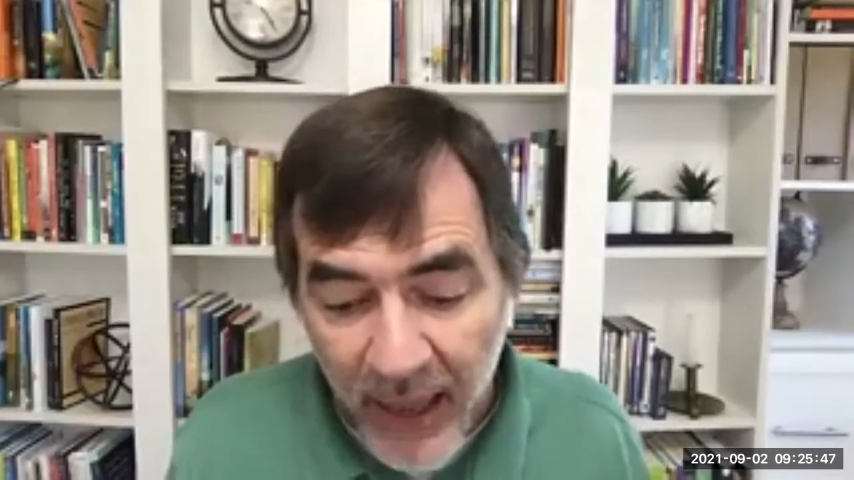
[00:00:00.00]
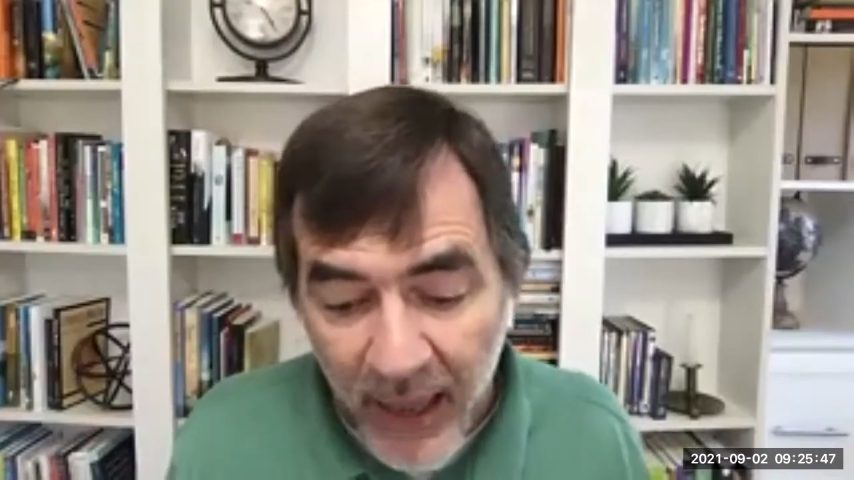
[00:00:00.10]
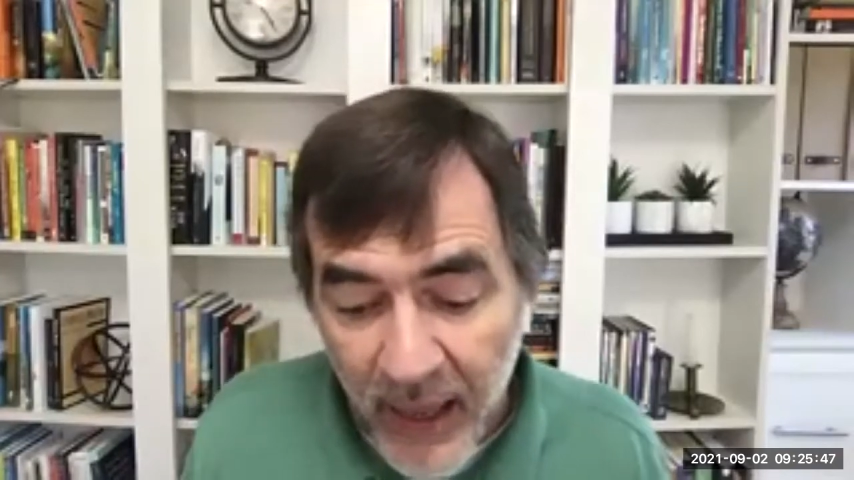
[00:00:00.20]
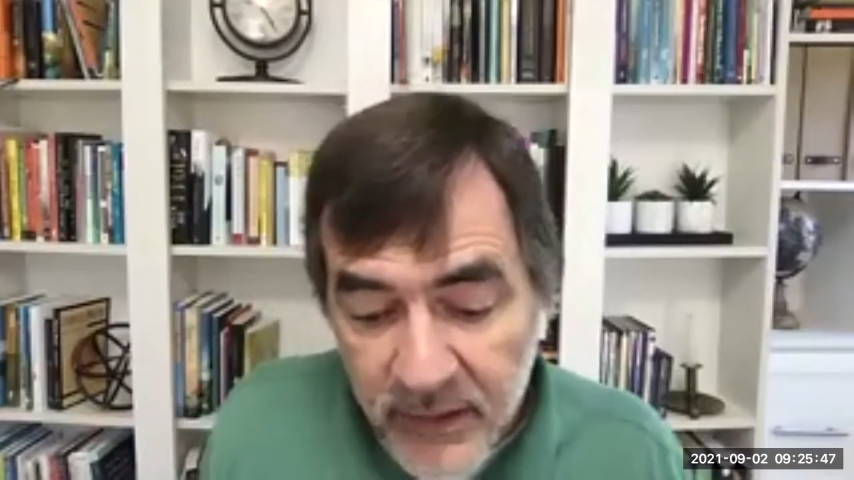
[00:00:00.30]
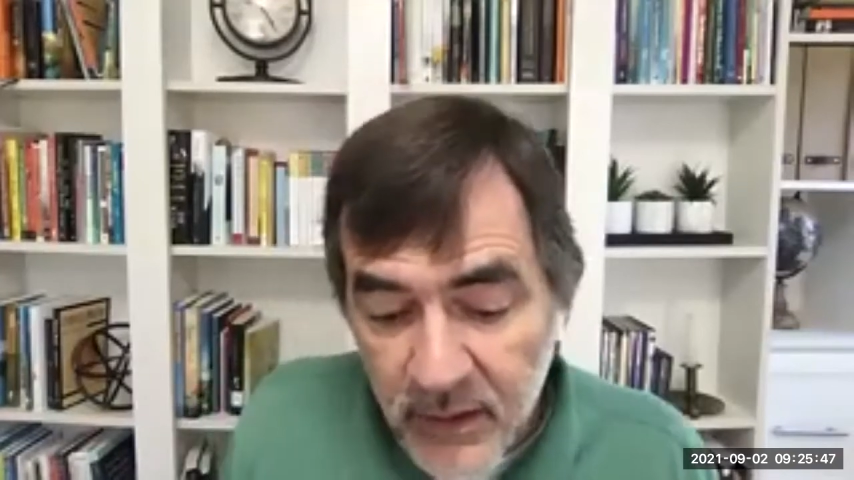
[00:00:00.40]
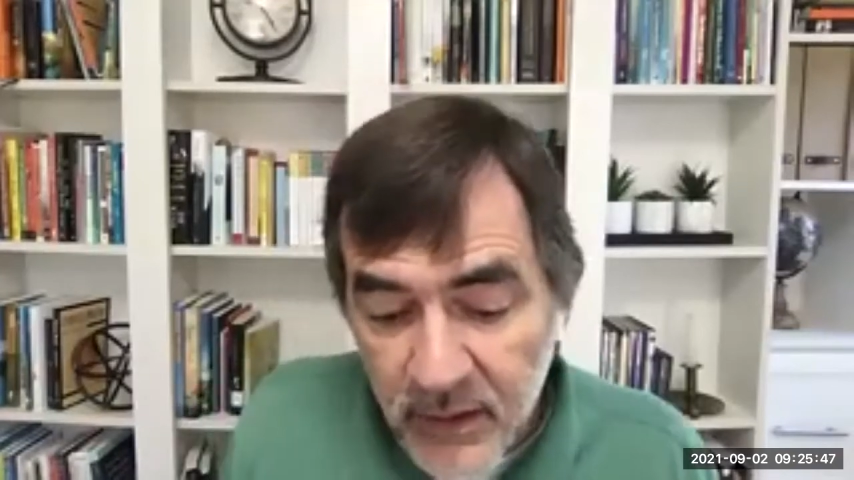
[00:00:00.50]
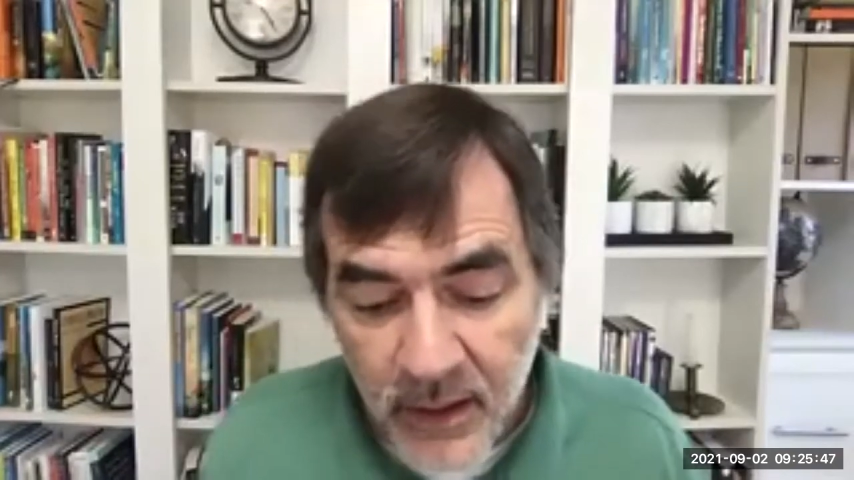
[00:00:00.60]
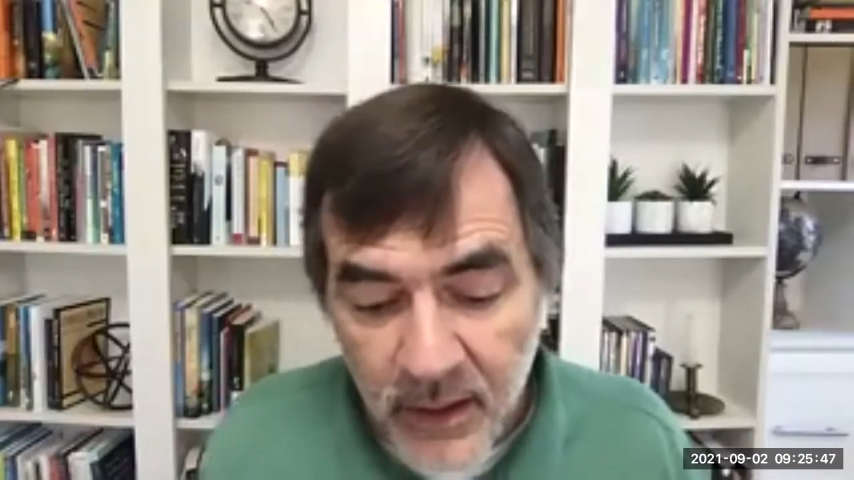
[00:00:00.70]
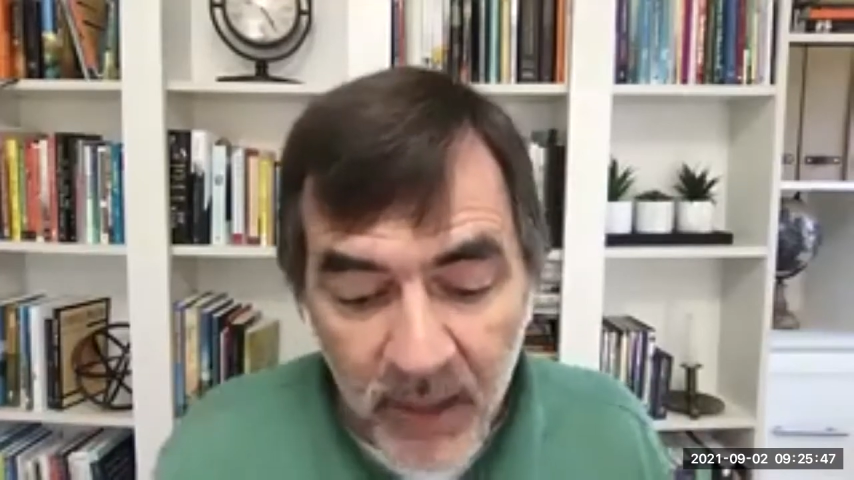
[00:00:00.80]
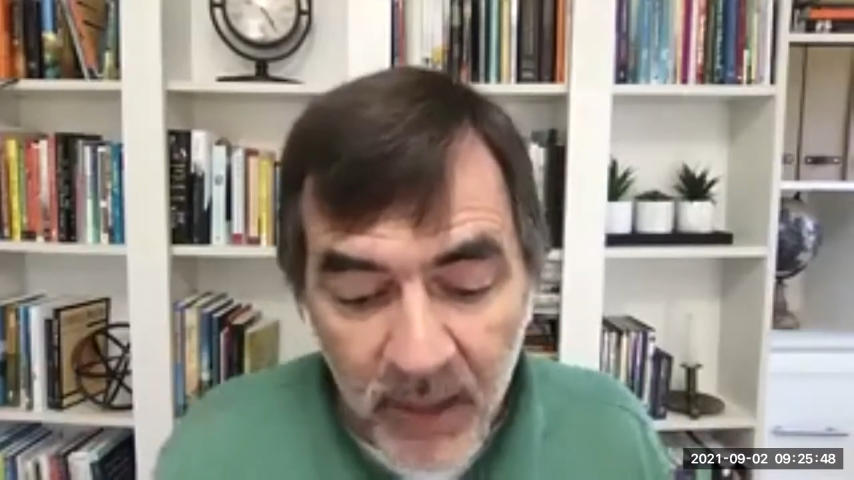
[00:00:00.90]
and
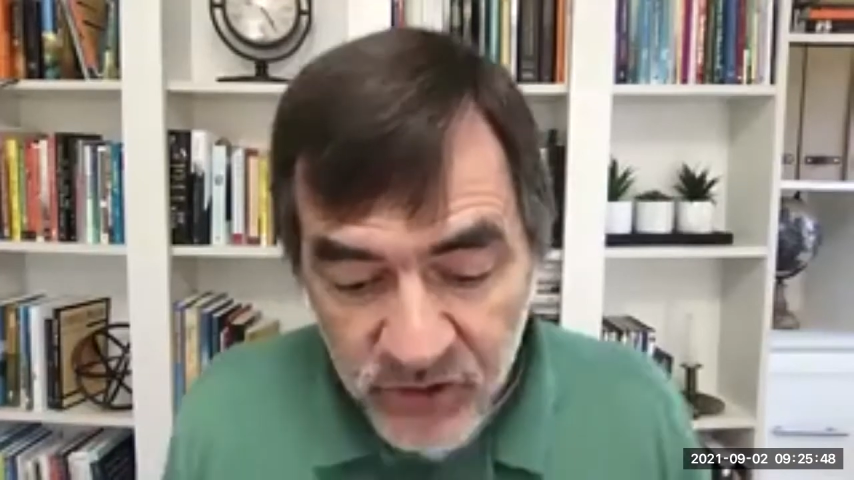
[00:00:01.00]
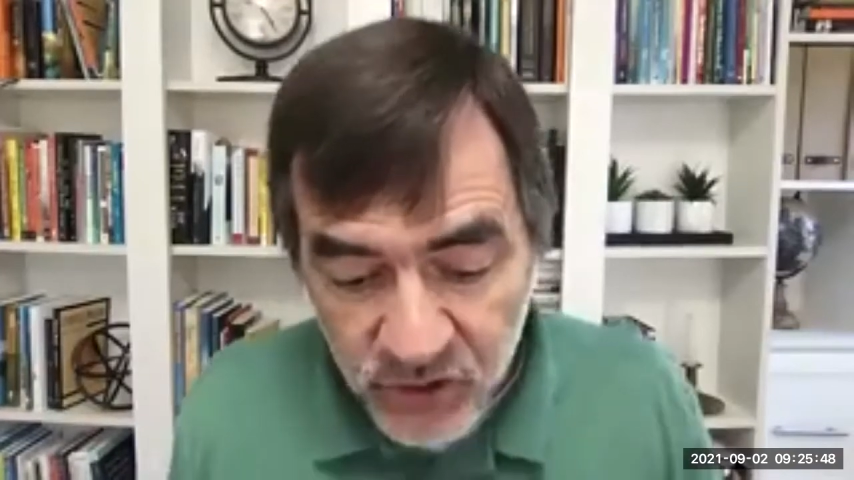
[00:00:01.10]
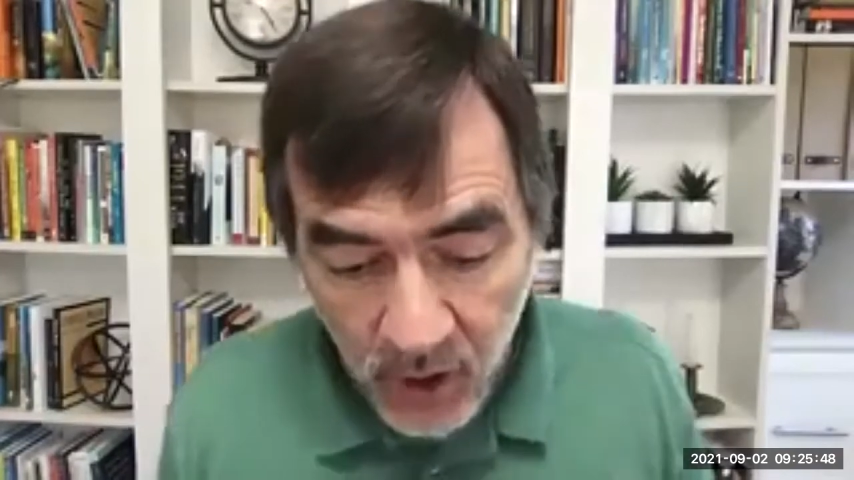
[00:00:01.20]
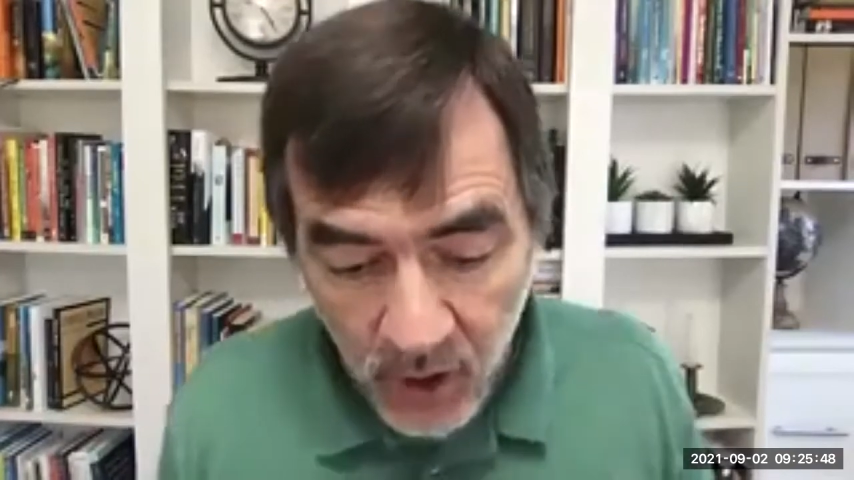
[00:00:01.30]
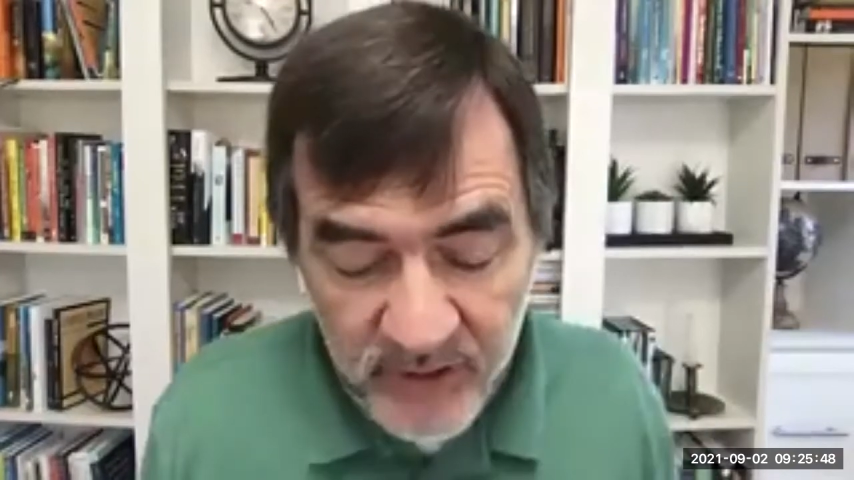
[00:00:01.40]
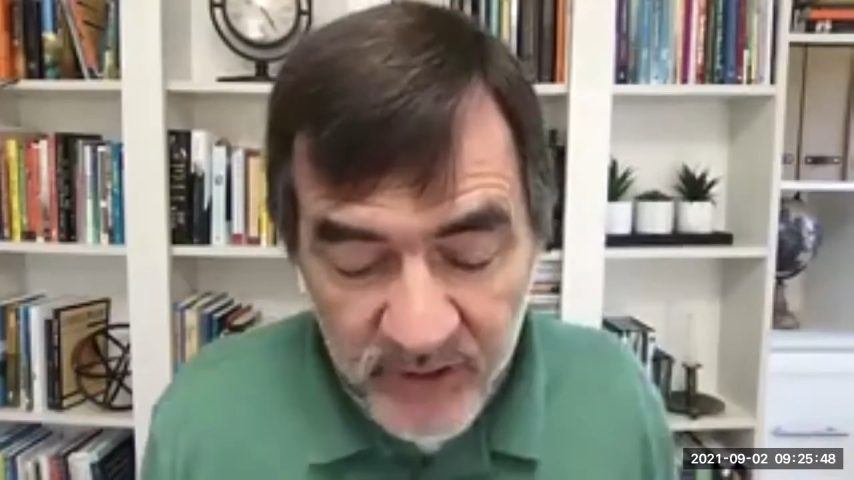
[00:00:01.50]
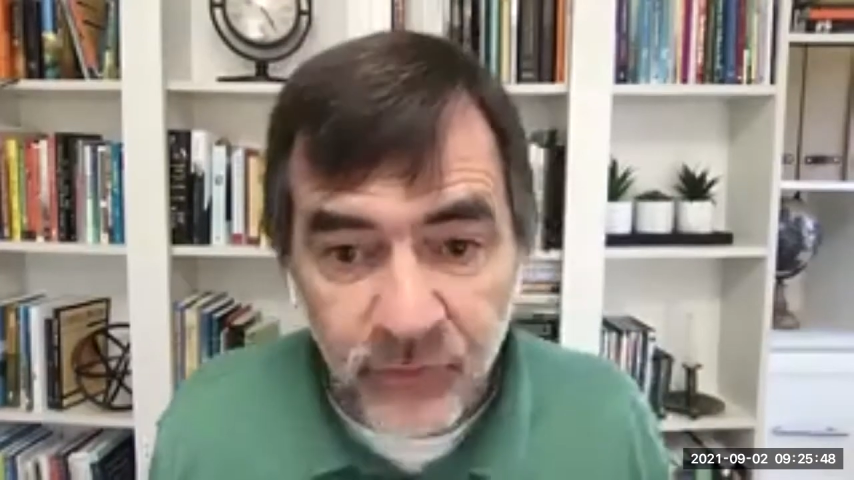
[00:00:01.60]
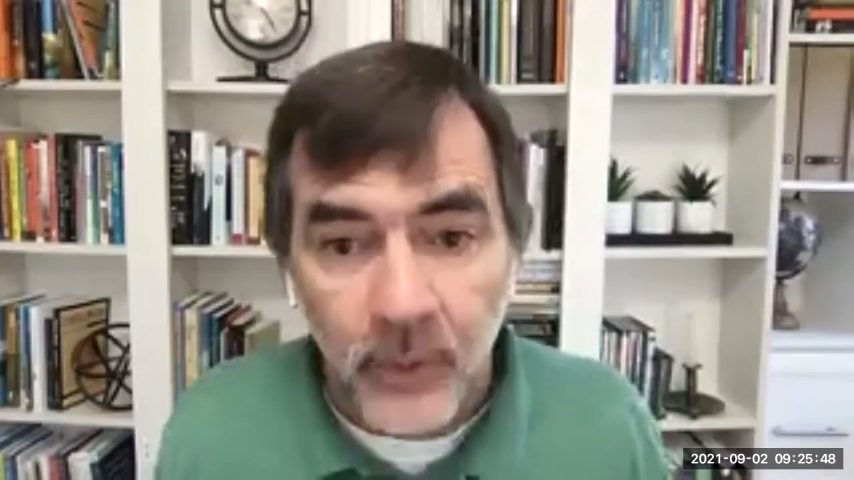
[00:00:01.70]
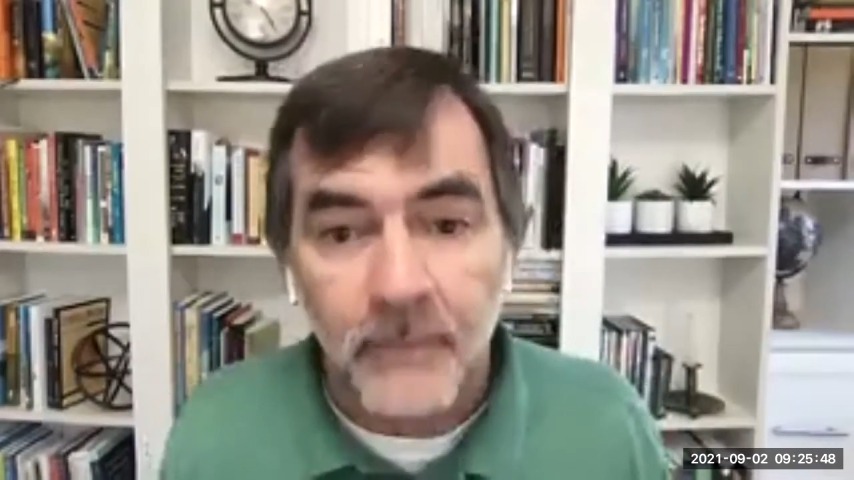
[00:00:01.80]
my job is for